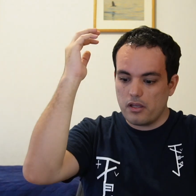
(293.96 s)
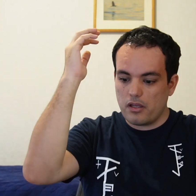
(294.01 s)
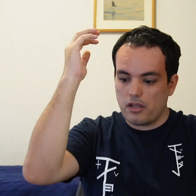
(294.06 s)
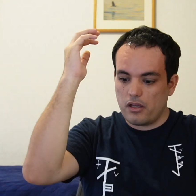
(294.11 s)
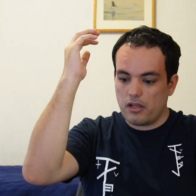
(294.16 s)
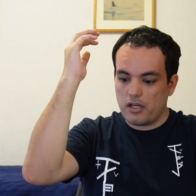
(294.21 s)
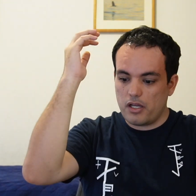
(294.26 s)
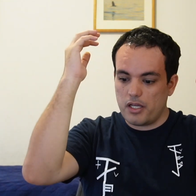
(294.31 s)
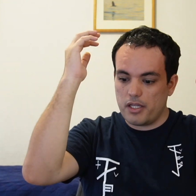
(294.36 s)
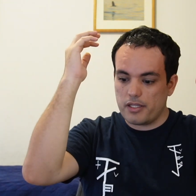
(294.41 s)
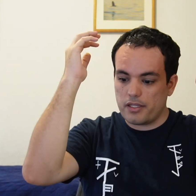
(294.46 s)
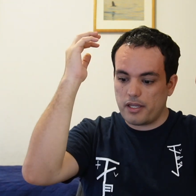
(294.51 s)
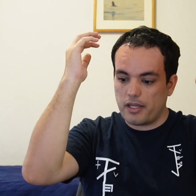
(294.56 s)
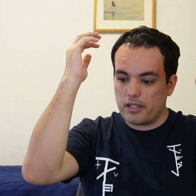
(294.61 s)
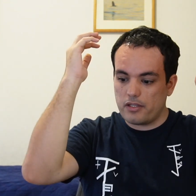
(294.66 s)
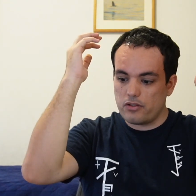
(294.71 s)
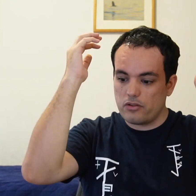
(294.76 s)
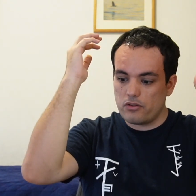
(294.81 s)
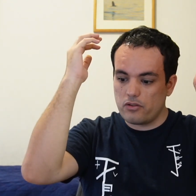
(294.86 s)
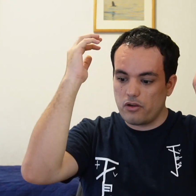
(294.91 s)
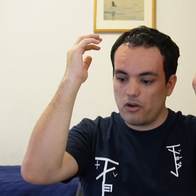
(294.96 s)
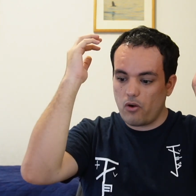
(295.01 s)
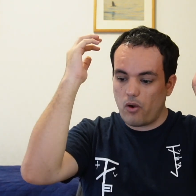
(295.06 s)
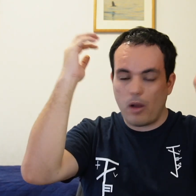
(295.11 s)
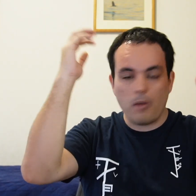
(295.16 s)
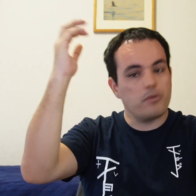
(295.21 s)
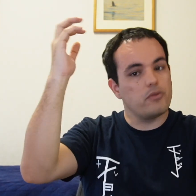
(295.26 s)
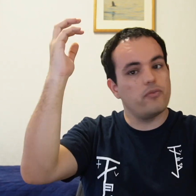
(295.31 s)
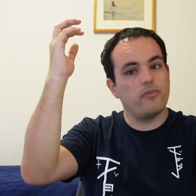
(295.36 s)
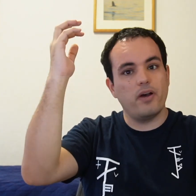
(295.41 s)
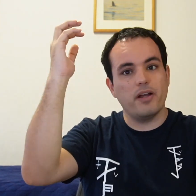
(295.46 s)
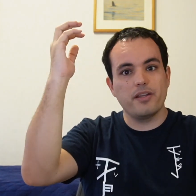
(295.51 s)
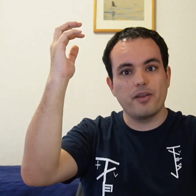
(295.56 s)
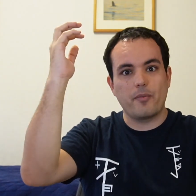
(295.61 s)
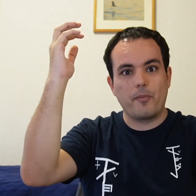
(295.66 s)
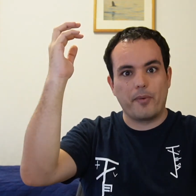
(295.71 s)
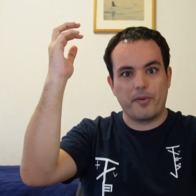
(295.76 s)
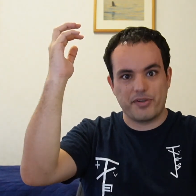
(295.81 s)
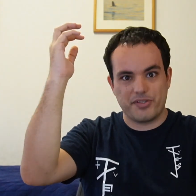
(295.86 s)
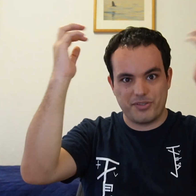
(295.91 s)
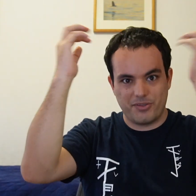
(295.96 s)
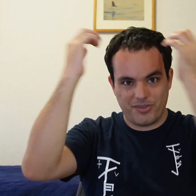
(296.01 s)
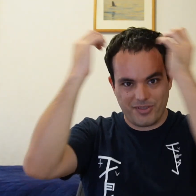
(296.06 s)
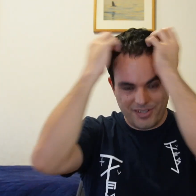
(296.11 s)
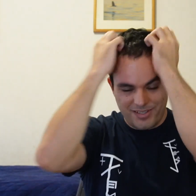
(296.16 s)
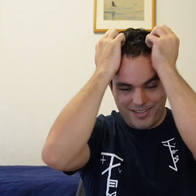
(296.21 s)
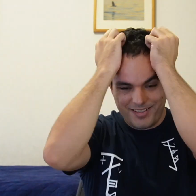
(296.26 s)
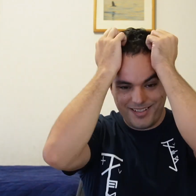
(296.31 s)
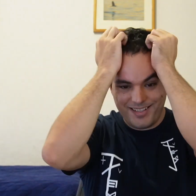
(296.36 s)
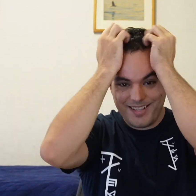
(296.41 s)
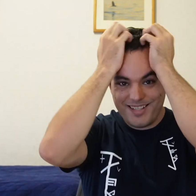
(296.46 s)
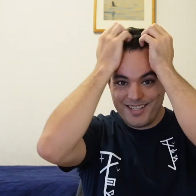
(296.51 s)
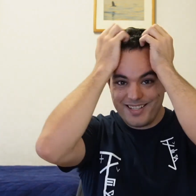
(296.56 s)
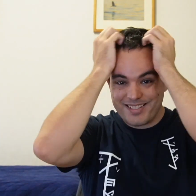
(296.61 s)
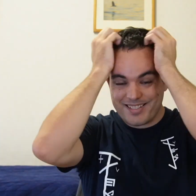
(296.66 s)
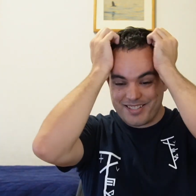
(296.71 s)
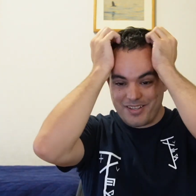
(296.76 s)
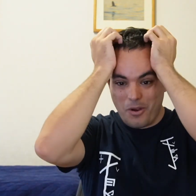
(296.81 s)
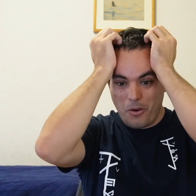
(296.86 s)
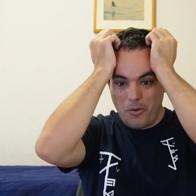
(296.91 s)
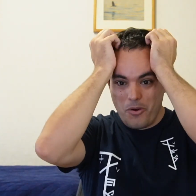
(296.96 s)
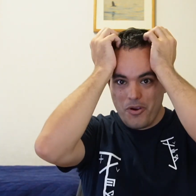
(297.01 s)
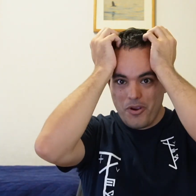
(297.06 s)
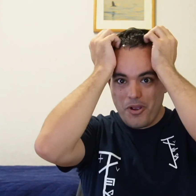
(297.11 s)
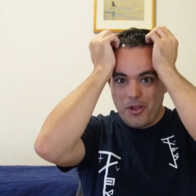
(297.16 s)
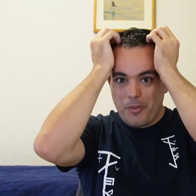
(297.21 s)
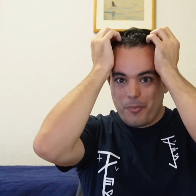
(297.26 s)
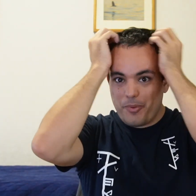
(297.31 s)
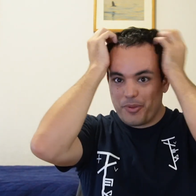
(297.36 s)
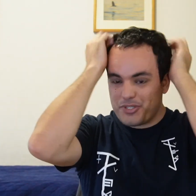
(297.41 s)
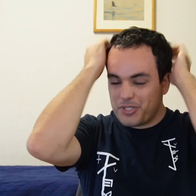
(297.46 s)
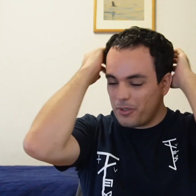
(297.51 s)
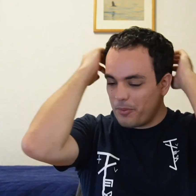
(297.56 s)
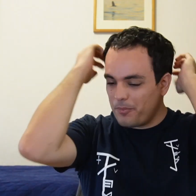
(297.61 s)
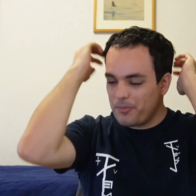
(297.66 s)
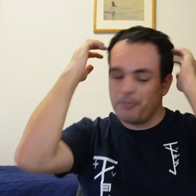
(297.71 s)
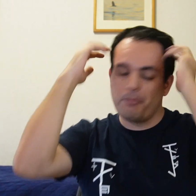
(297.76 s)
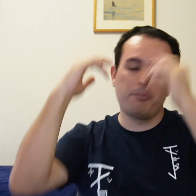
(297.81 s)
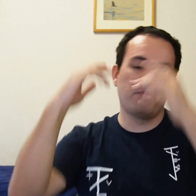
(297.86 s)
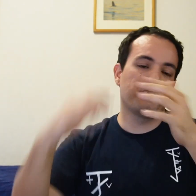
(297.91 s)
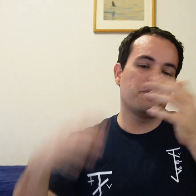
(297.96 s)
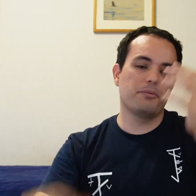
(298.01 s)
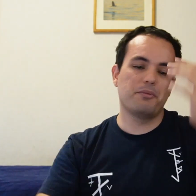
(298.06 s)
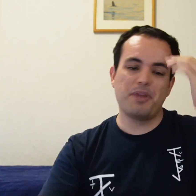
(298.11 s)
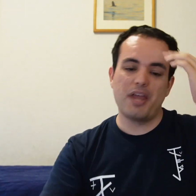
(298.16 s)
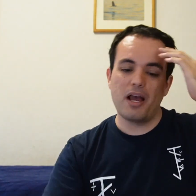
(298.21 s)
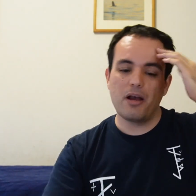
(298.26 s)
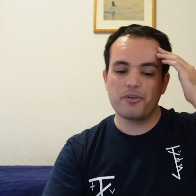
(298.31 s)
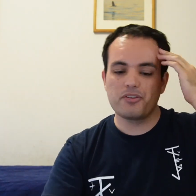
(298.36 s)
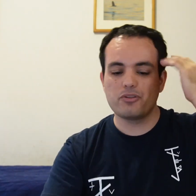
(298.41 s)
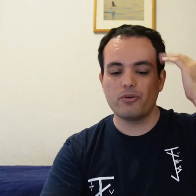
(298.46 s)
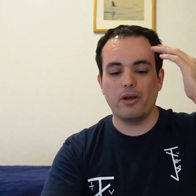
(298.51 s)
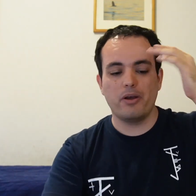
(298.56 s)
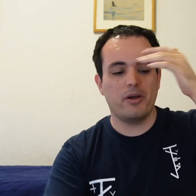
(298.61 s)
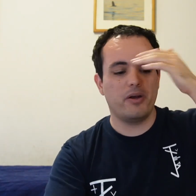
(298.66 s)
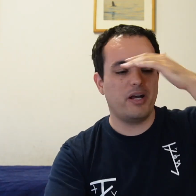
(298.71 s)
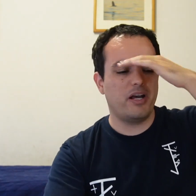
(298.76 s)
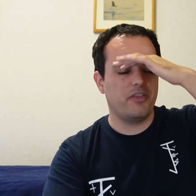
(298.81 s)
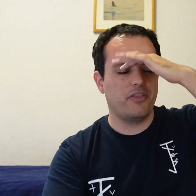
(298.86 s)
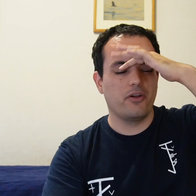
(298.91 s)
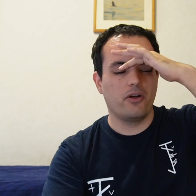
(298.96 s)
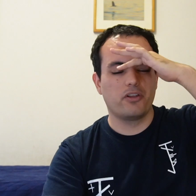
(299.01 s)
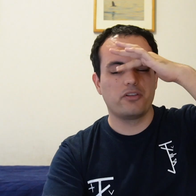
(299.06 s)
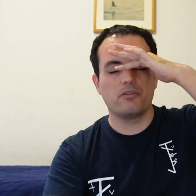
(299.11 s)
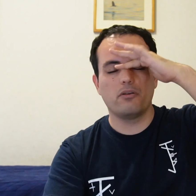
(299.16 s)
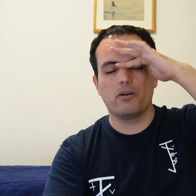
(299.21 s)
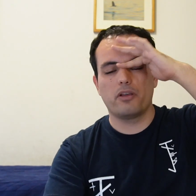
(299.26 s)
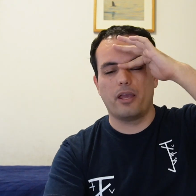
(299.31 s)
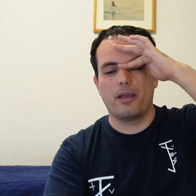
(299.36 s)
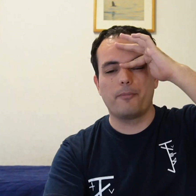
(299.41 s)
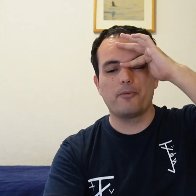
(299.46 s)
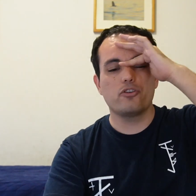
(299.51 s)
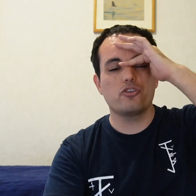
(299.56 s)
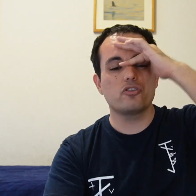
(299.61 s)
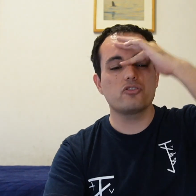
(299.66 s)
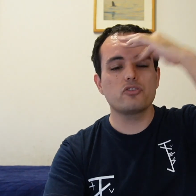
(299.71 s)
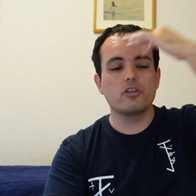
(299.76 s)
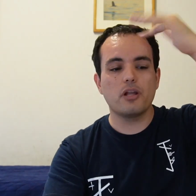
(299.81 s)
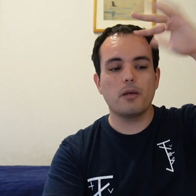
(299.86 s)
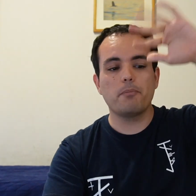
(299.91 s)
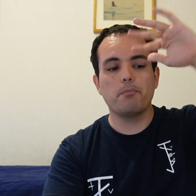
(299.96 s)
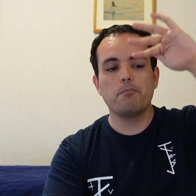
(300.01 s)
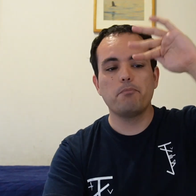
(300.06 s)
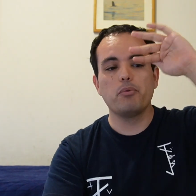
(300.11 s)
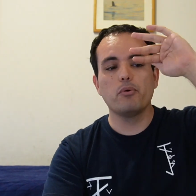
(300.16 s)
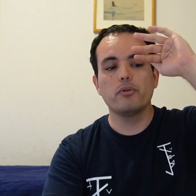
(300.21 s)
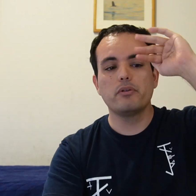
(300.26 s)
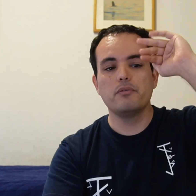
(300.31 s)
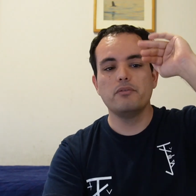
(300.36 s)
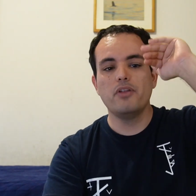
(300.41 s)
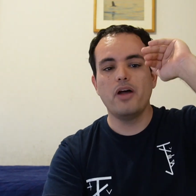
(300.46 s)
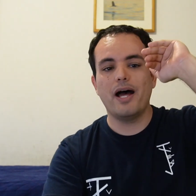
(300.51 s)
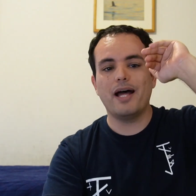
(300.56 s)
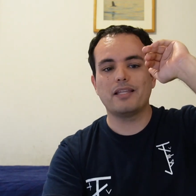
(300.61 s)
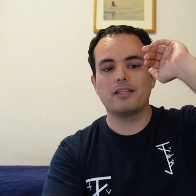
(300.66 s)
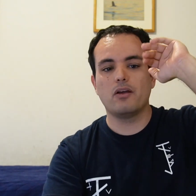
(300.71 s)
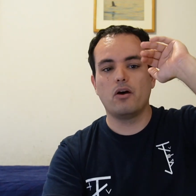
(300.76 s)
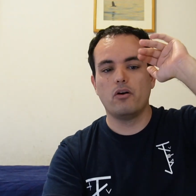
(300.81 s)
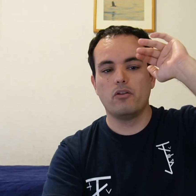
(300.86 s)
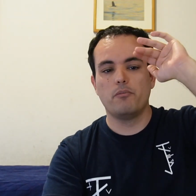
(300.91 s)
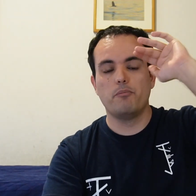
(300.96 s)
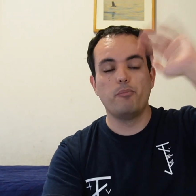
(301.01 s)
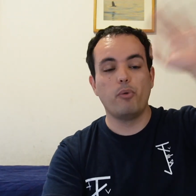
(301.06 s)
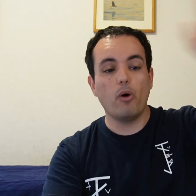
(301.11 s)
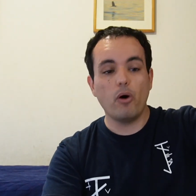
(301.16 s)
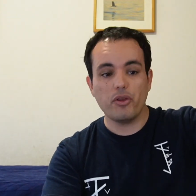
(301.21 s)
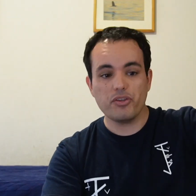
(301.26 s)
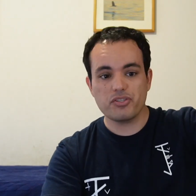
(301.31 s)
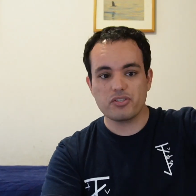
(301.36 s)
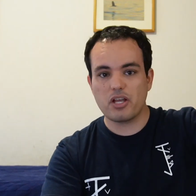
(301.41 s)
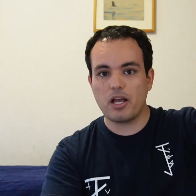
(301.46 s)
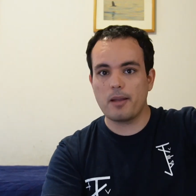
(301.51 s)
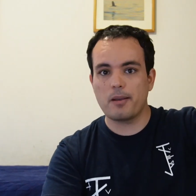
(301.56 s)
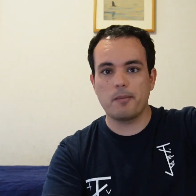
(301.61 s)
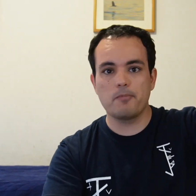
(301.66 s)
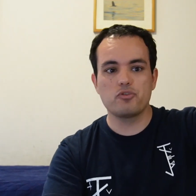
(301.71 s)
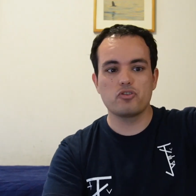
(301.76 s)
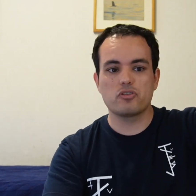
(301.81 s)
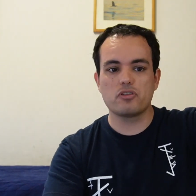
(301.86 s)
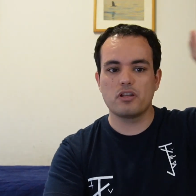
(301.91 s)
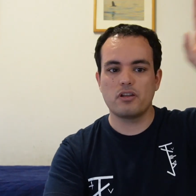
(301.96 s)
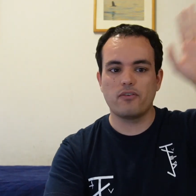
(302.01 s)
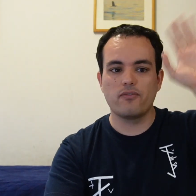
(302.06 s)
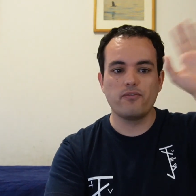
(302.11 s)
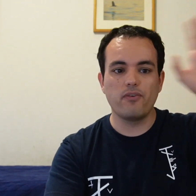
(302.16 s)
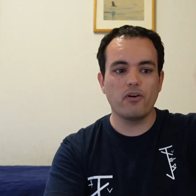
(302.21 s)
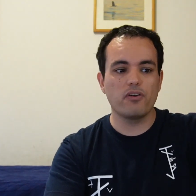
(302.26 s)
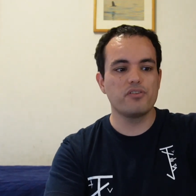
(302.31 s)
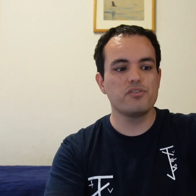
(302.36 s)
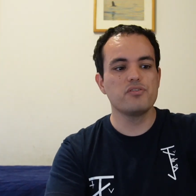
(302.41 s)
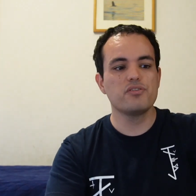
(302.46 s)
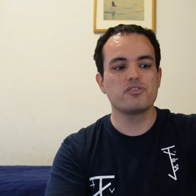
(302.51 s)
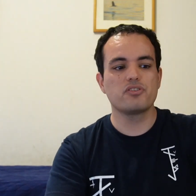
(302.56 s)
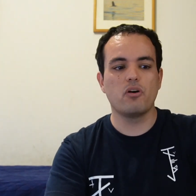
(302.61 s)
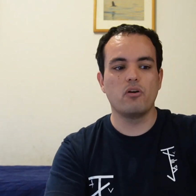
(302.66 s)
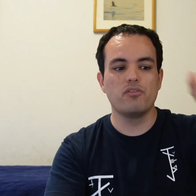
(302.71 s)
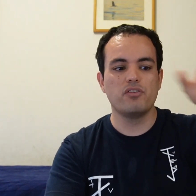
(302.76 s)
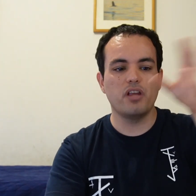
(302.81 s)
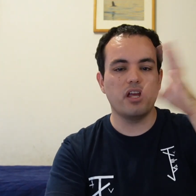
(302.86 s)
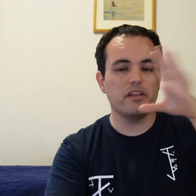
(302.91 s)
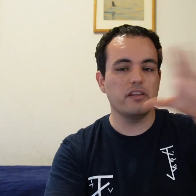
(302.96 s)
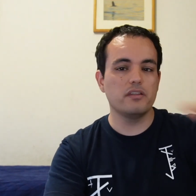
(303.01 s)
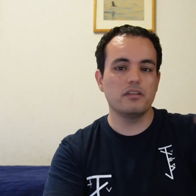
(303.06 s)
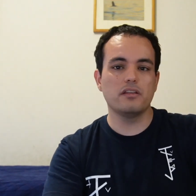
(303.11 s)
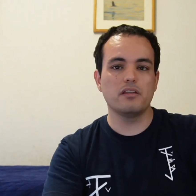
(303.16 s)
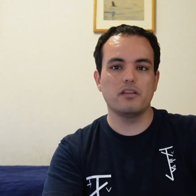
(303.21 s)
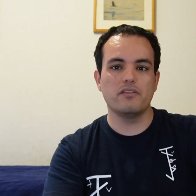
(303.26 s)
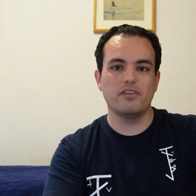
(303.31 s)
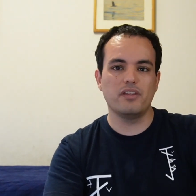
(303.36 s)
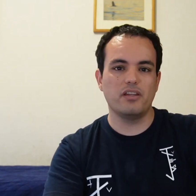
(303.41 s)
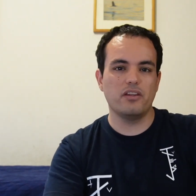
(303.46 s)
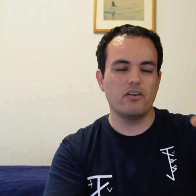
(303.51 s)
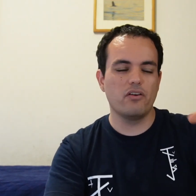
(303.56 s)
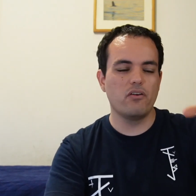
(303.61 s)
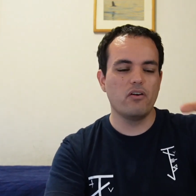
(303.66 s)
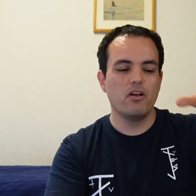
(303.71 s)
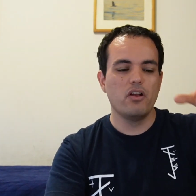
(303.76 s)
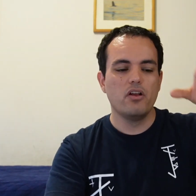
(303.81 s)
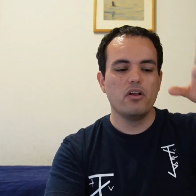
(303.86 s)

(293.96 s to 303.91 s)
and I don't know how to find that person. so, but not, so I thought, okay, I'm just gonna put that on pause, and I'm just gonna focus on editing the video,